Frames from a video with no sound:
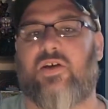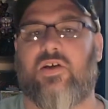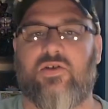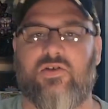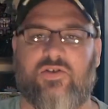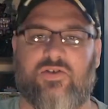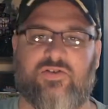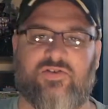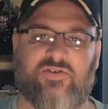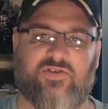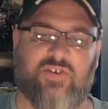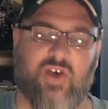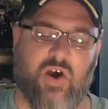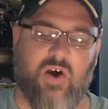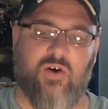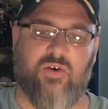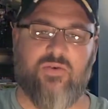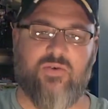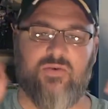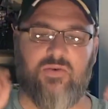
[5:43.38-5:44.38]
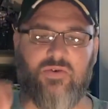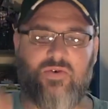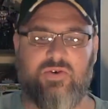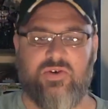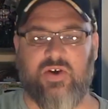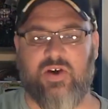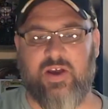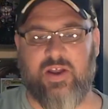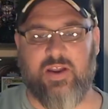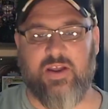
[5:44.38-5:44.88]
So
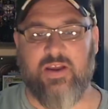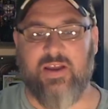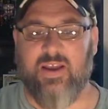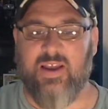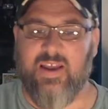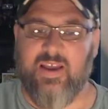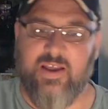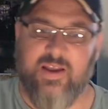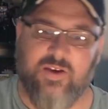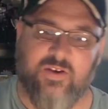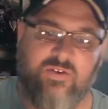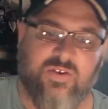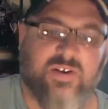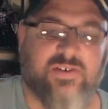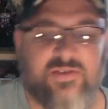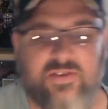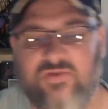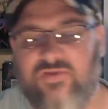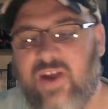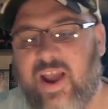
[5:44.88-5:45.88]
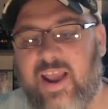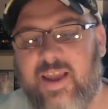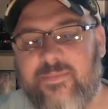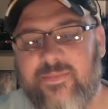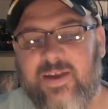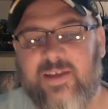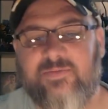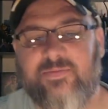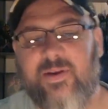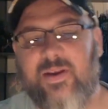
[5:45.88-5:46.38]
good. Crystal Dragon
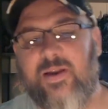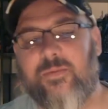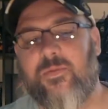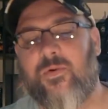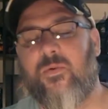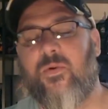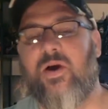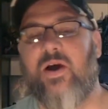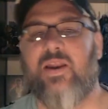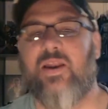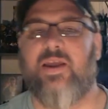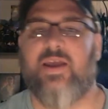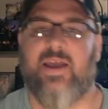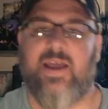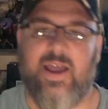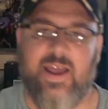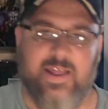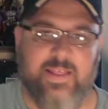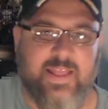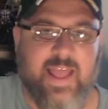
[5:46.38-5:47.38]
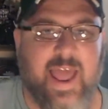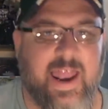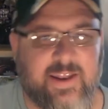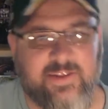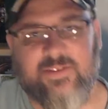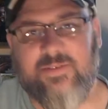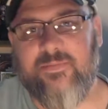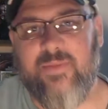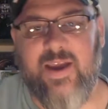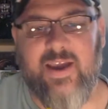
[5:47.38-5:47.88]
makes my number one, and that is
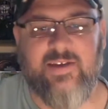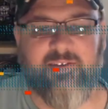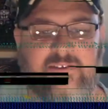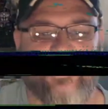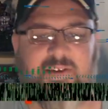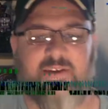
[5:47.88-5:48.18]
amazing.